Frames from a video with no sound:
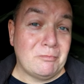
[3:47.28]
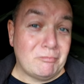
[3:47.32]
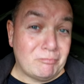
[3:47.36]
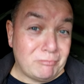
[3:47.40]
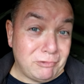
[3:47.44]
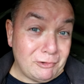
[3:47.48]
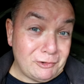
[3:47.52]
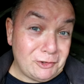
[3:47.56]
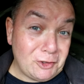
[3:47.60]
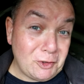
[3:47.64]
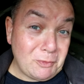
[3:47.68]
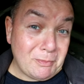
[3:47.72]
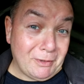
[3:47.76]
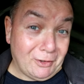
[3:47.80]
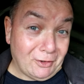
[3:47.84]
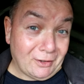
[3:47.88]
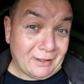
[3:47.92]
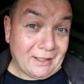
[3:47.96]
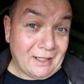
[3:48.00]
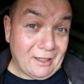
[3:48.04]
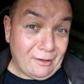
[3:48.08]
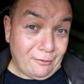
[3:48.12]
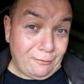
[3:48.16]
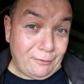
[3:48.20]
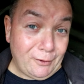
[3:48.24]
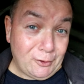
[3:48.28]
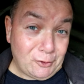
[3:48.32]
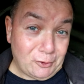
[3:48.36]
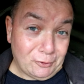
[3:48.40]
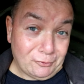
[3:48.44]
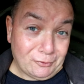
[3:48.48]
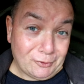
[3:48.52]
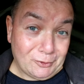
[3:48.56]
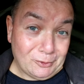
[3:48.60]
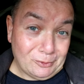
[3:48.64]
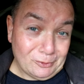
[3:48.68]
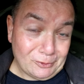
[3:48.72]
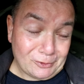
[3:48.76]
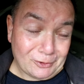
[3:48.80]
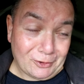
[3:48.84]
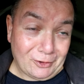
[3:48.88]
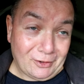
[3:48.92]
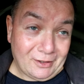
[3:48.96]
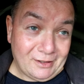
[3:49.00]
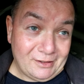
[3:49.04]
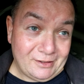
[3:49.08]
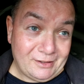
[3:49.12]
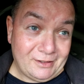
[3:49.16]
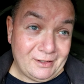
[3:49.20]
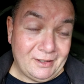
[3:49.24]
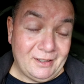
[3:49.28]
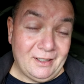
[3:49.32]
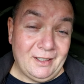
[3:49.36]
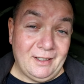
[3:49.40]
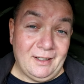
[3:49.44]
presuming I get a fish, of course, guys.